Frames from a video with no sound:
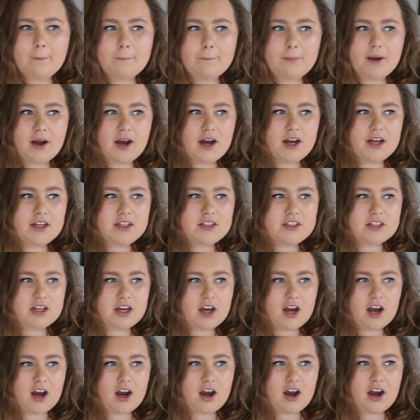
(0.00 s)
But
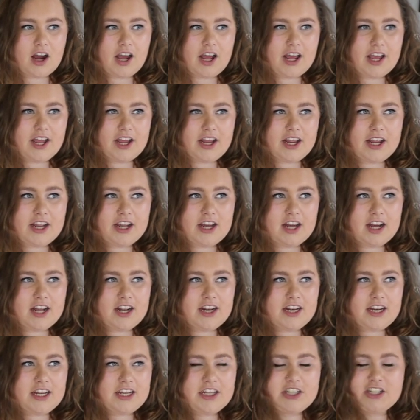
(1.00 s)
I
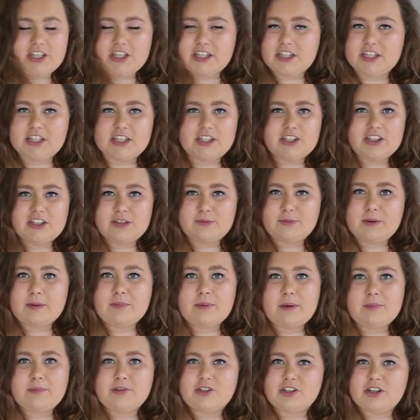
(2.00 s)
literally can just be in
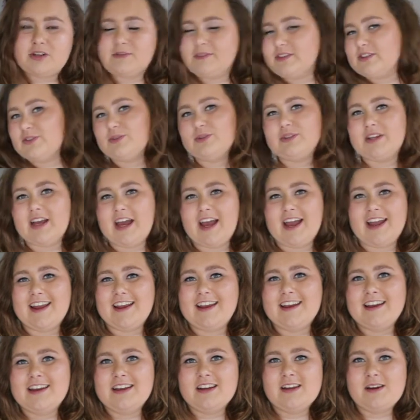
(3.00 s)
my pyjamas all
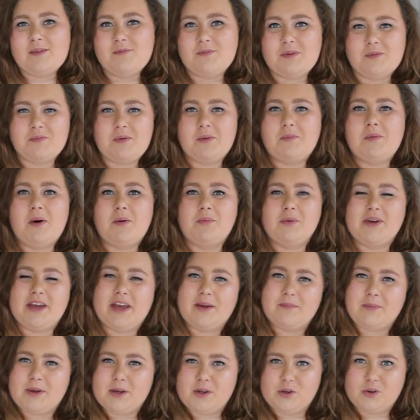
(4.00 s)
day. But my mum will
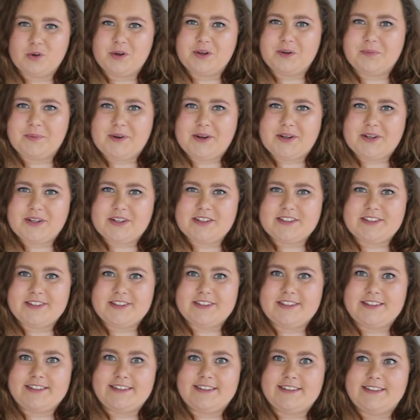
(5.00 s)
get a bit annoyed about it
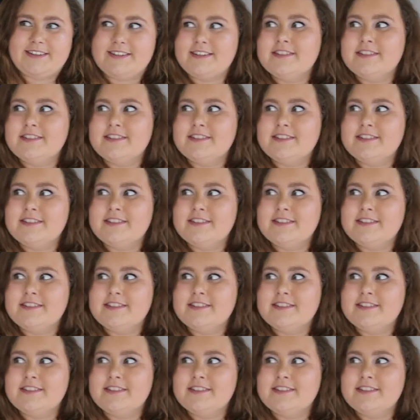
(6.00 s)
because